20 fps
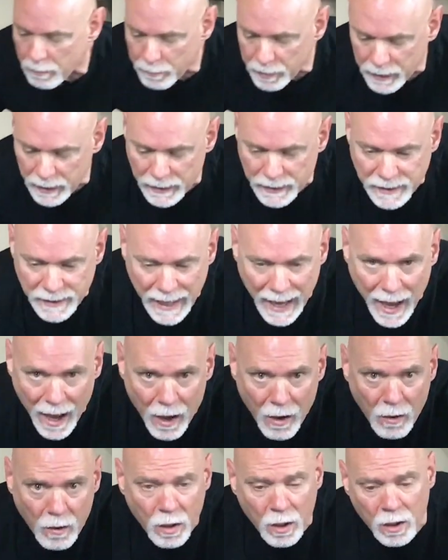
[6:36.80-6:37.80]
because
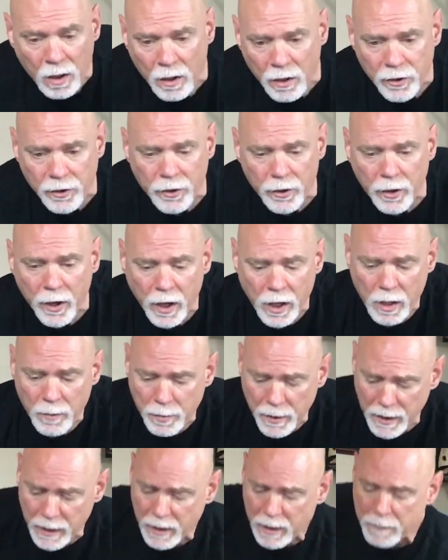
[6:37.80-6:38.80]
now you're going to
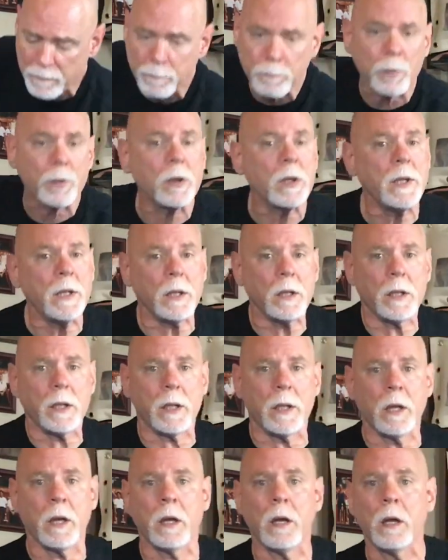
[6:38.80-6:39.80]
be
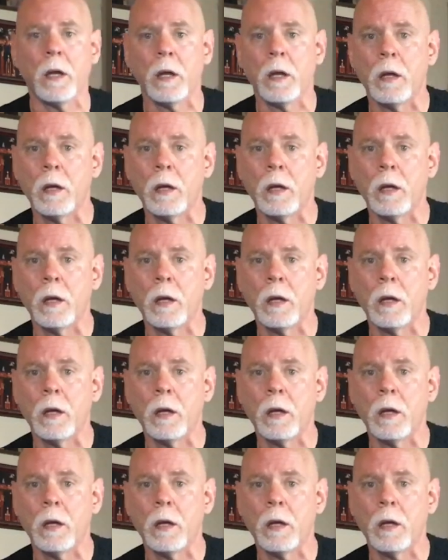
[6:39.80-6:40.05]
completely